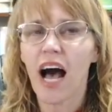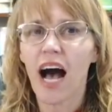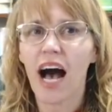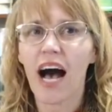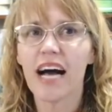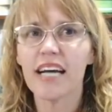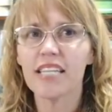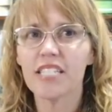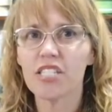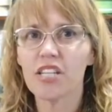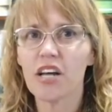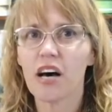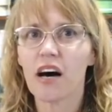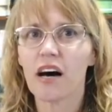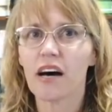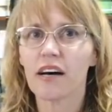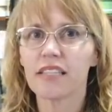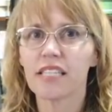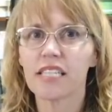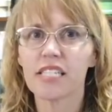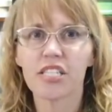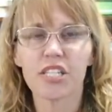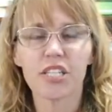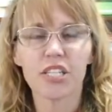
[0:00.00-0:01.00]
I saw
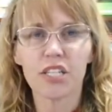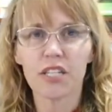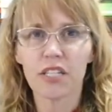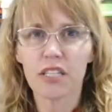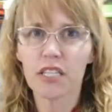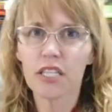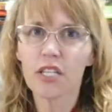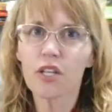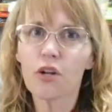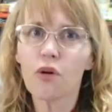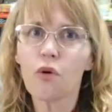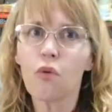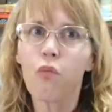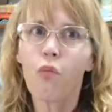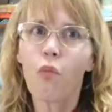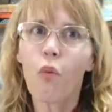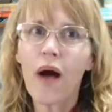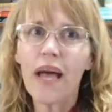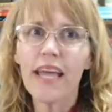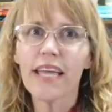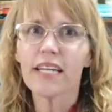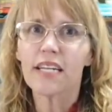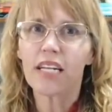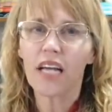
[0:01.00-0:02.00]
this little
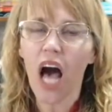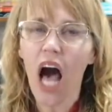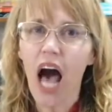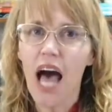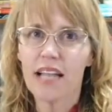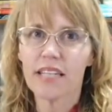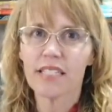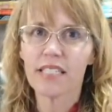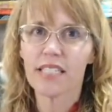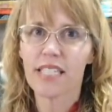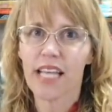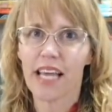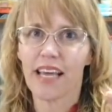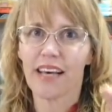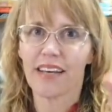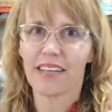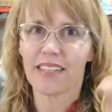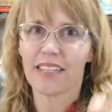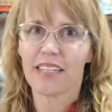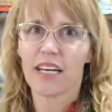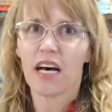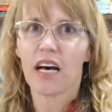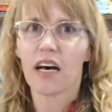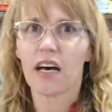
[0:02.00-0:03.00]
white
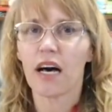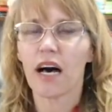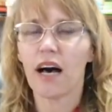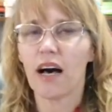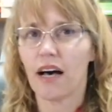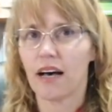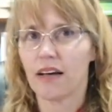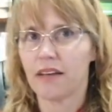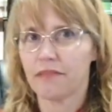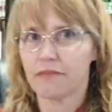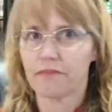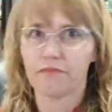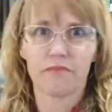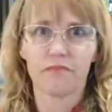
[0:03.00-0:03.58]
cottontail, uh,